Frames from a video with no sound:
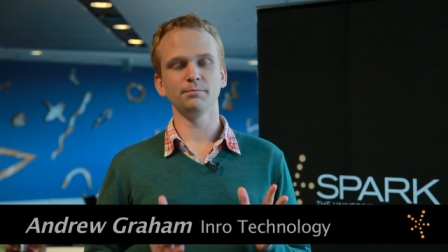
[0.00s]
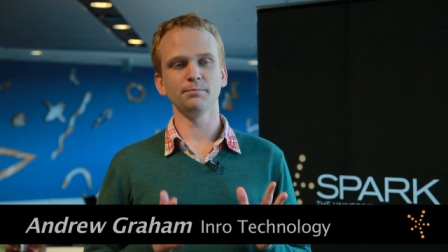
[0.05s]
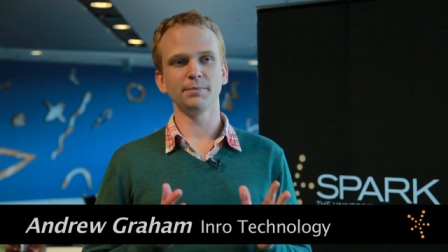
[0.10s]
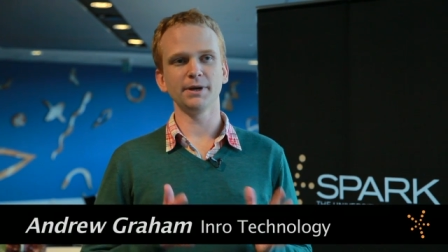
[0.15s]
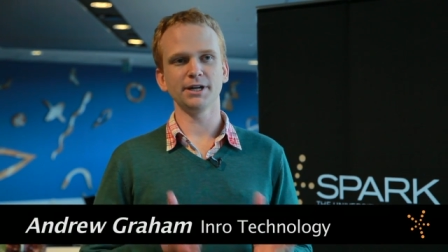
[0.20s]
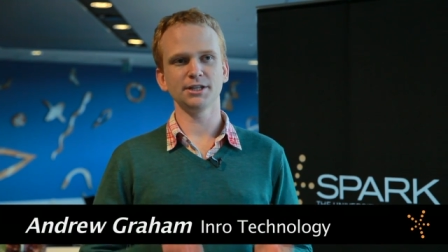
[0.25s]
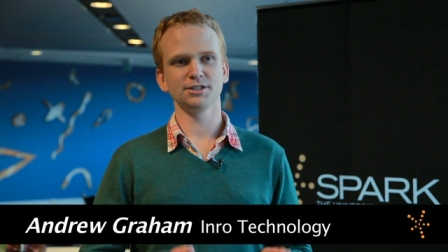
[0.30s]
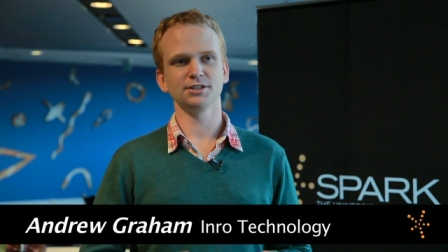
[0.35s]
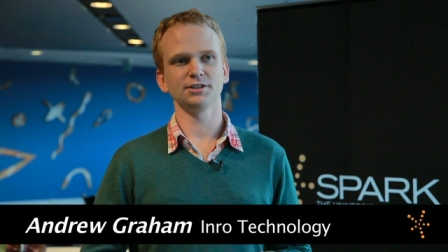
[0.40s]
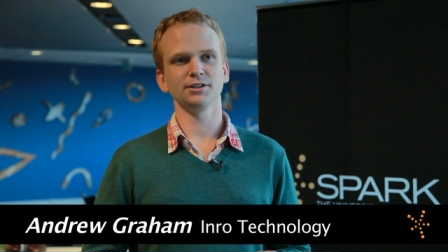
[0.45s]

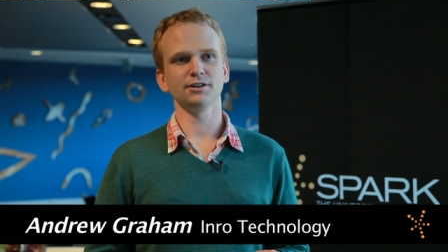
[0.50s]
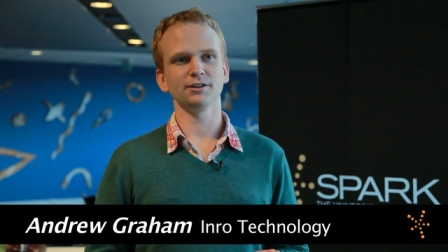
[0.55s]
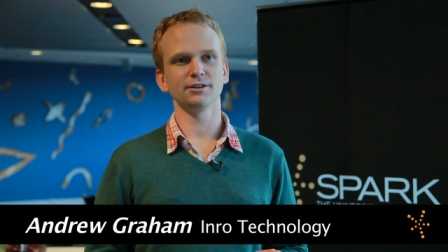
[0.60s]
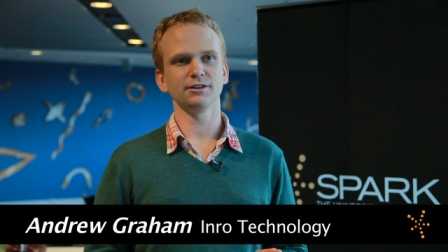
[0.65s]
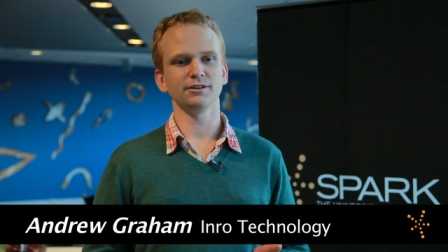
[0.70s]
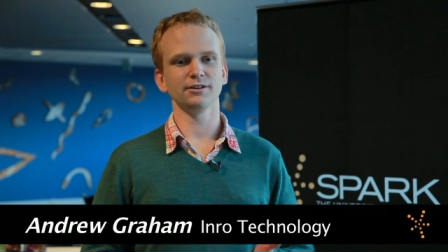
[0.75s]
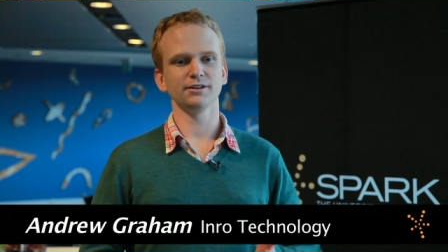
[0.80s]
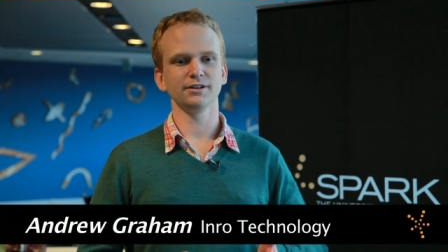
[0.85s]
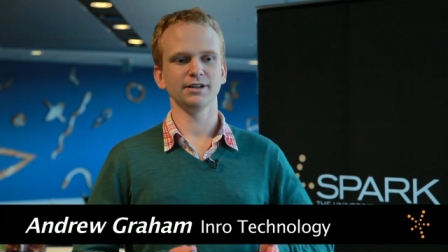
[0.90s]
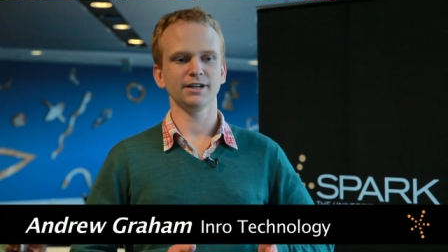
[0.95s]

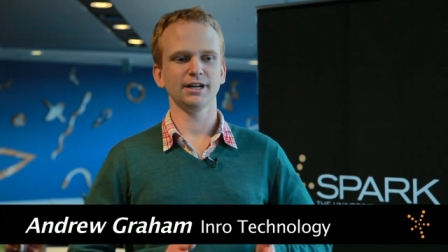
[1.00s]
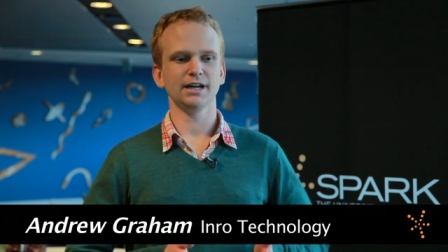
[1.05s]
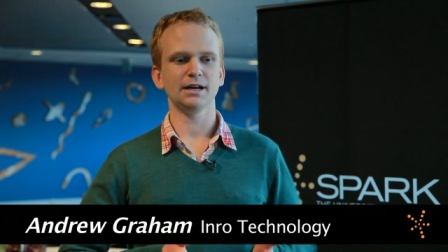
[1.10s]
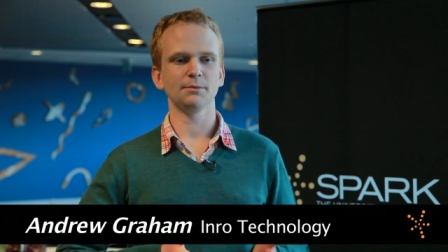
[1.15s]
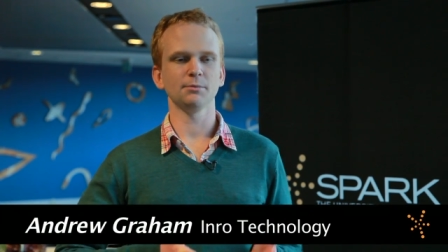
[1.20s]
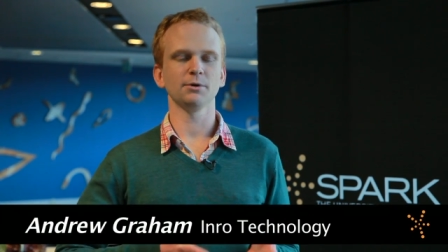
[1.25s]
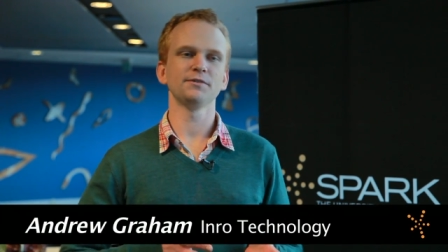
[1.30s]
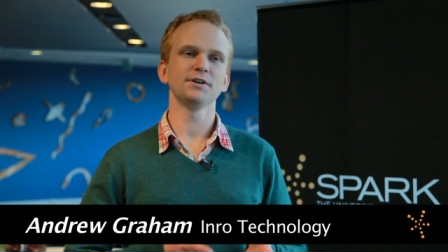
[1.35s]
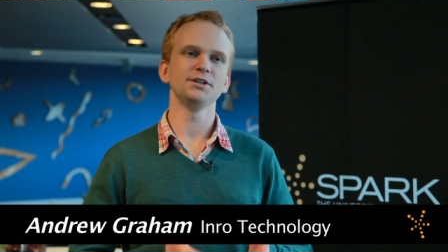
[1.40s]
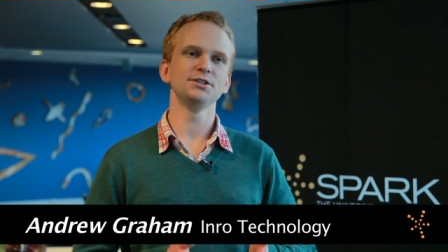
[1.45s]
Bachelor
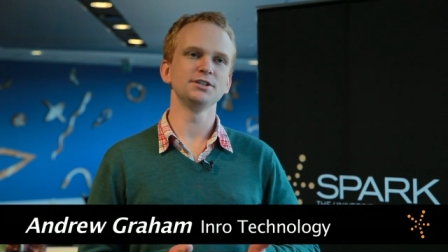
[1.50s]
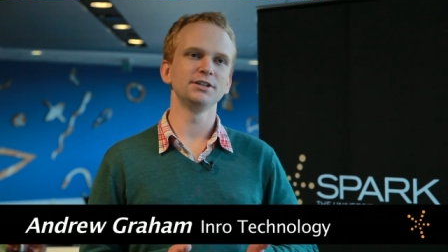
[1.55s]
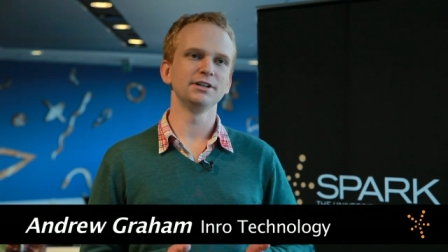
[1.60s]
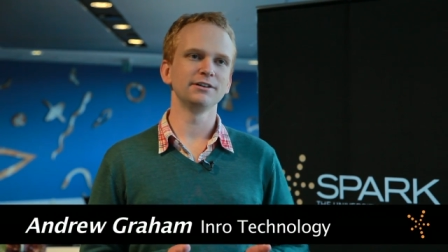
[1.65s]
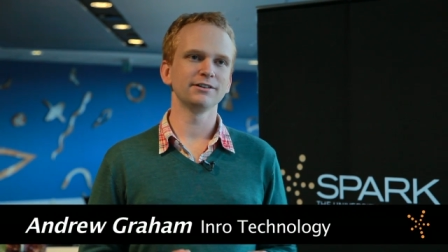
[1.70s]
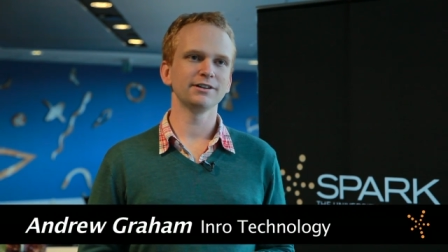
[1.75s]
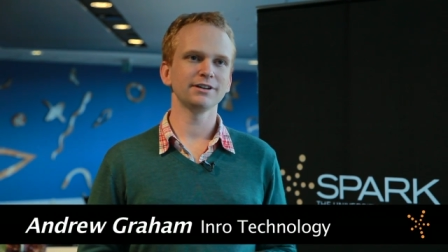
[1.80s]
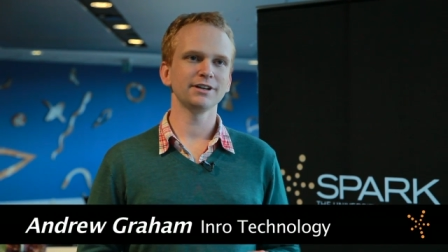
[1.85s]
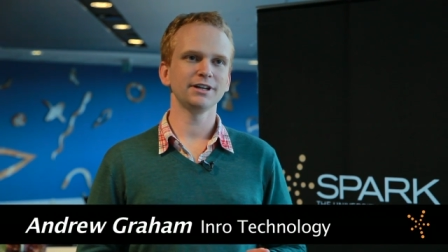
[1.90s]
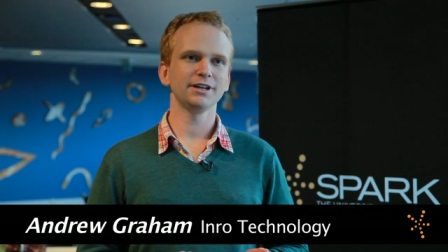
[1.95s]
um, of
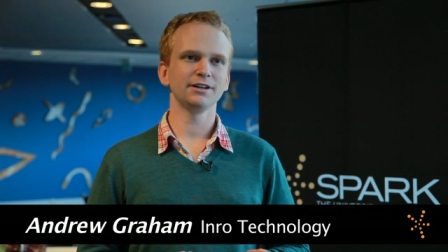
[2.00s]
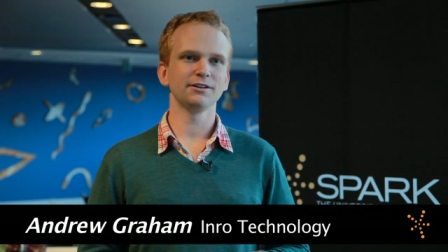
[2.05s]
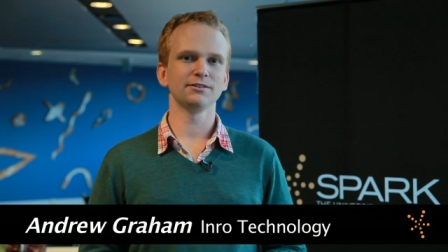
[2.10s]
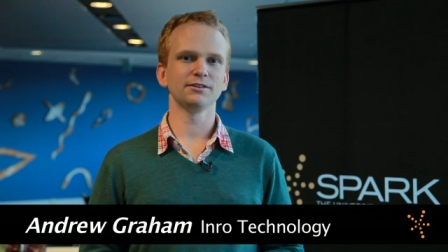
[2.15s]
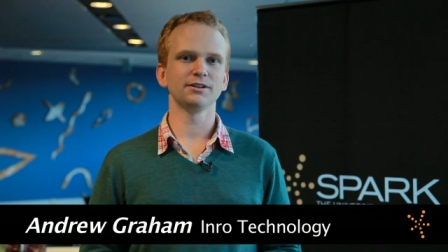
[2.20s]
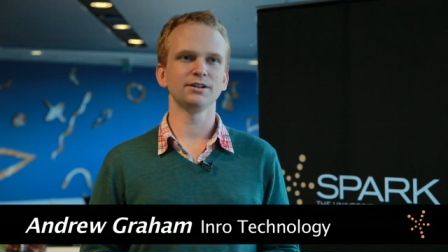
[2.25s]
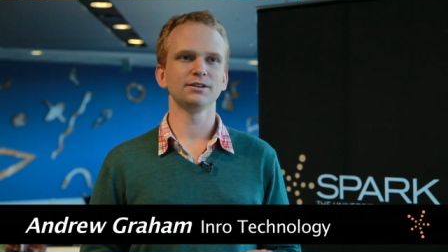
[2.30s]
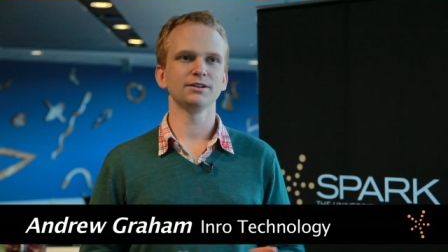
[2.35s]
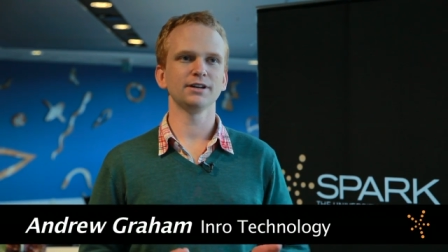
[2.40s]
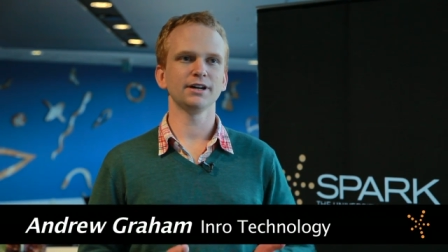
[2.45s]
Engineering here
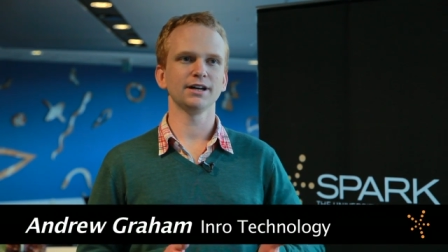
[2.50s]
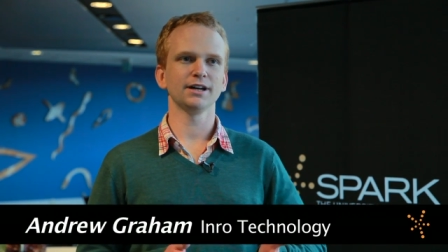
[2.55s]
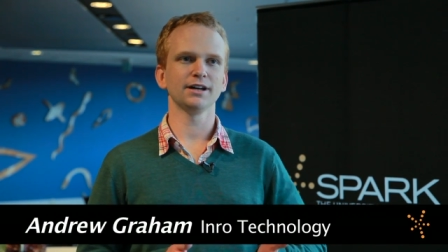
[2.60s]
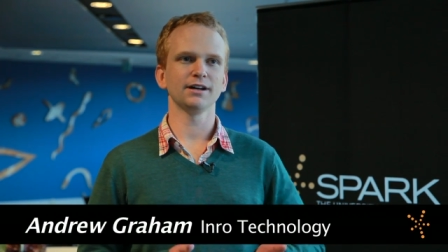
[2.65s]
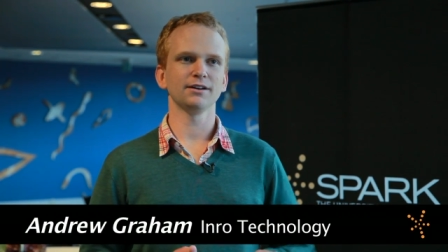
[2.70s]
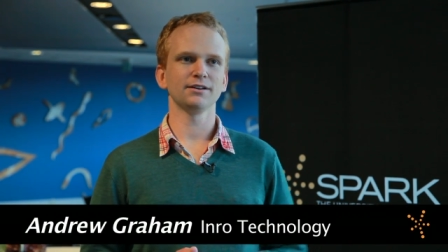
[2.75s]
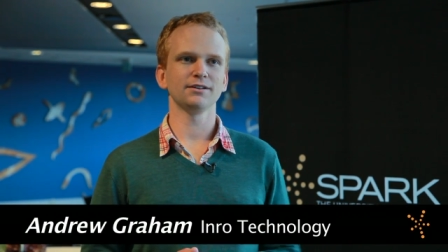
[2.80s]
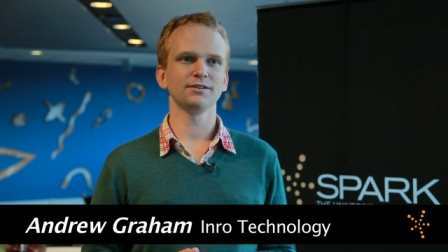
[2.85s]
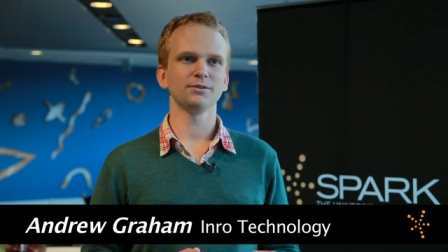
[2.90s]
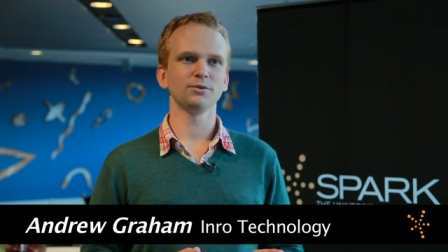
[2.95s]
at
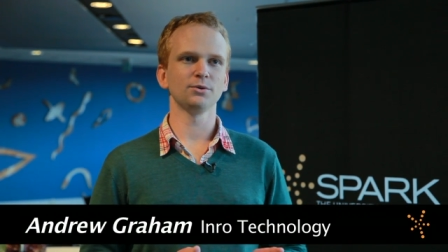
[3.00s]
uh,